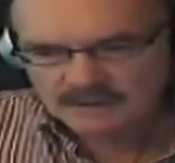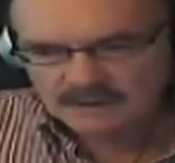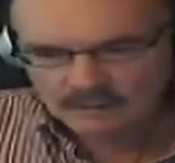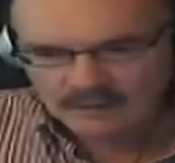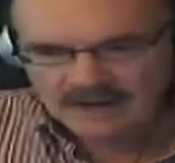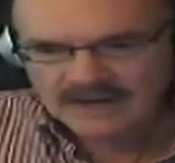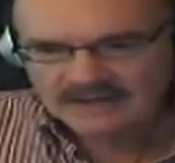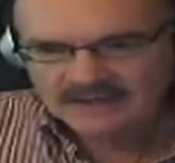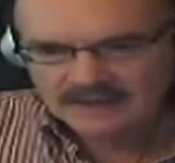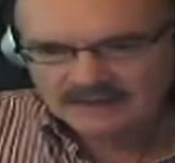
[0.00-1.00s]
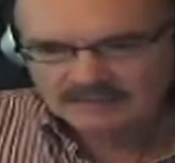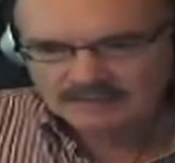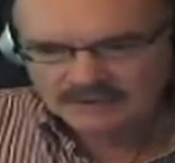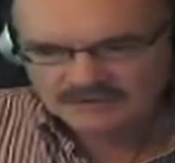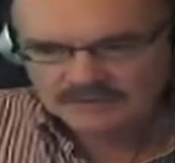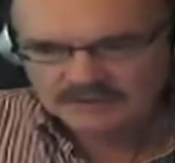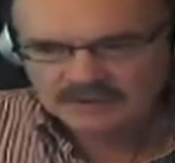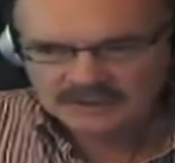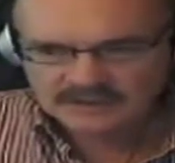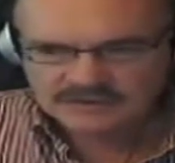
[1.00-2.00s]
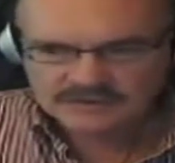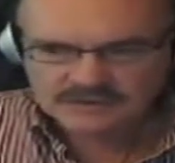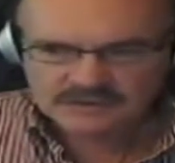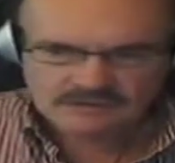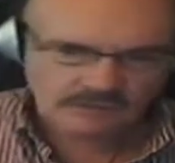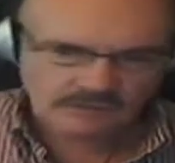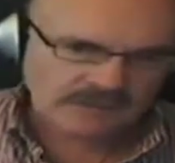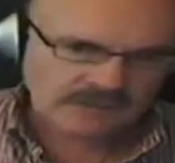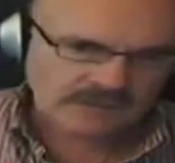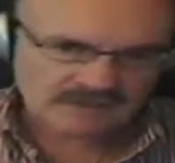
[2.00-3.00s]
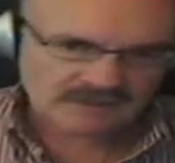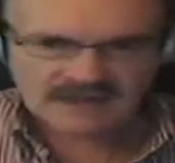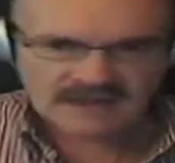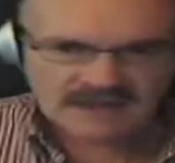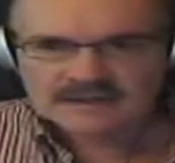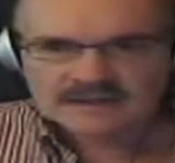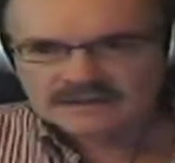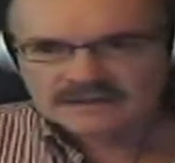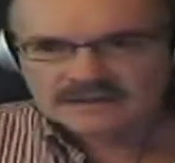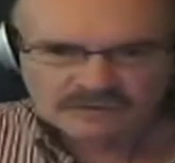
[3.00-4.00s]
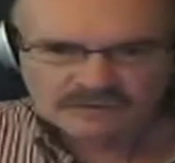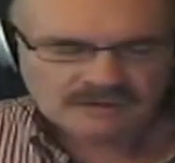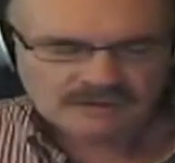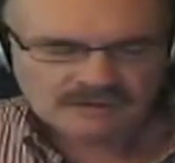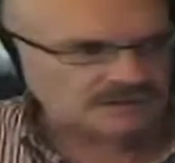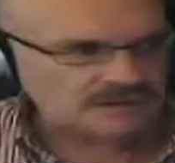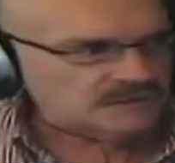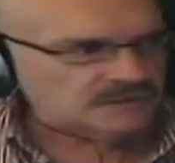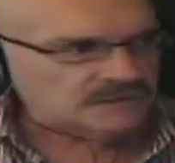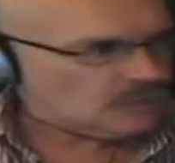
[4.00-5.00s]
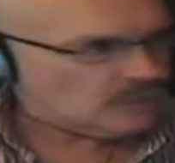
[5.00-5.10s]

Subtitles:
Hawaii had a municipal election in 2009, and the New York City School